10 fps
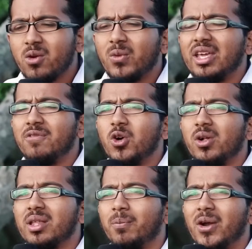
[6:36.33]
We give you
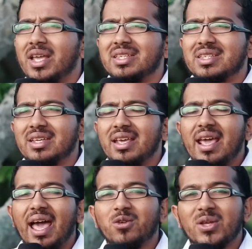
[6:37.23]
all the praise
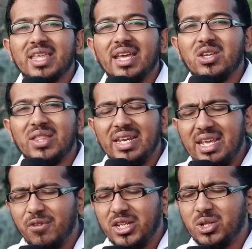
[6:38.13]
and we thank you that
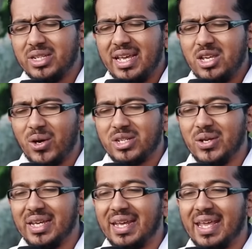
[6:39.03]
even today you are
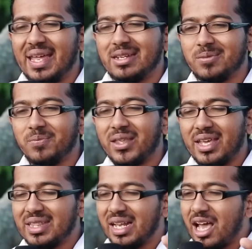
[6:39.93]
doing it again
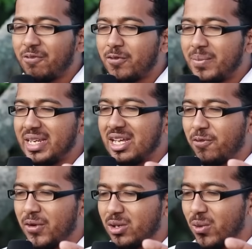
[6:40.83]
in the life of my dear
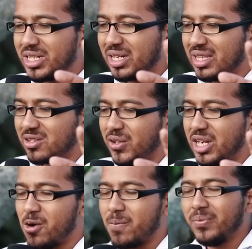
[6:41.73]
friend watching this
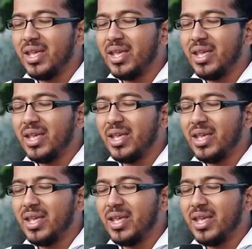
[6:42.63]
video.